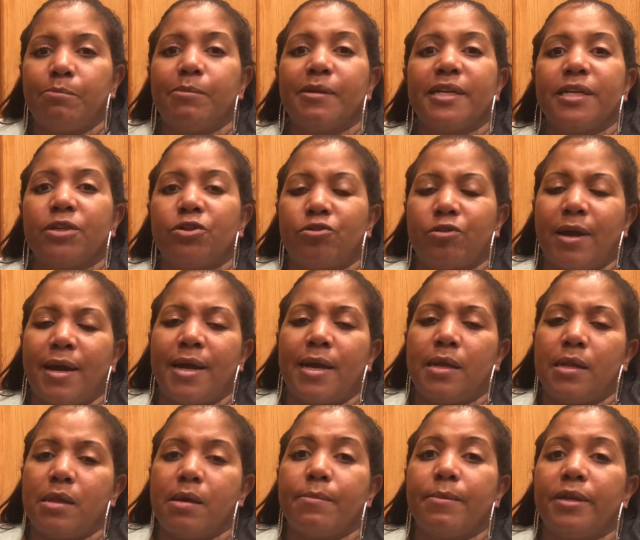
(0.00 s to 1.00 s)
Please try it.
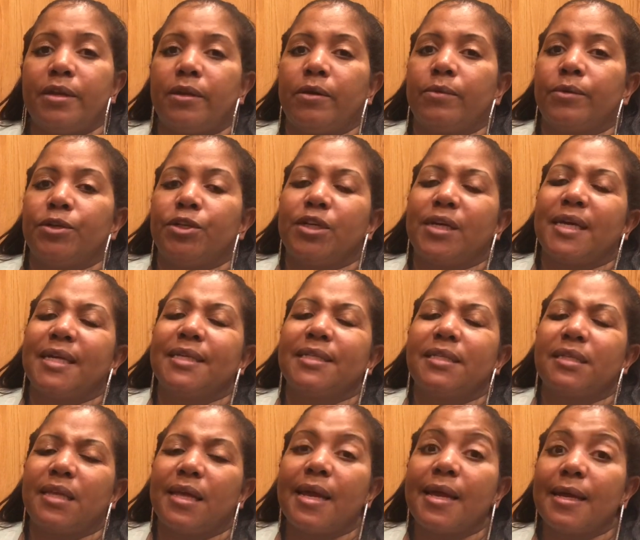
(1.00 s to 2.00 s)
Let me know what you guys
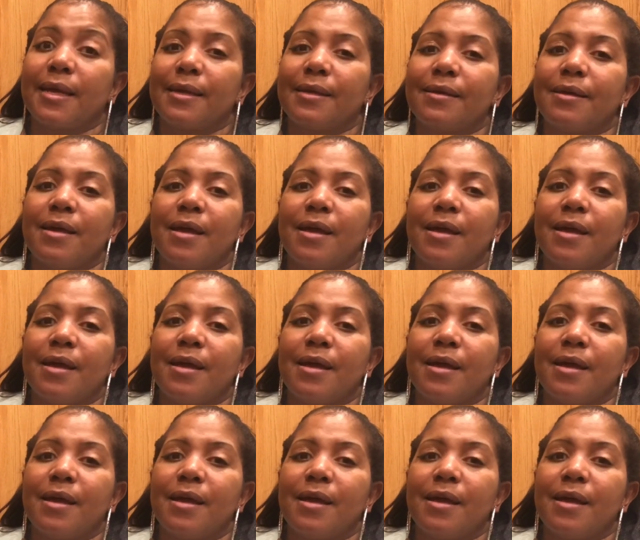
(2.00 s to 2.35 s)
think.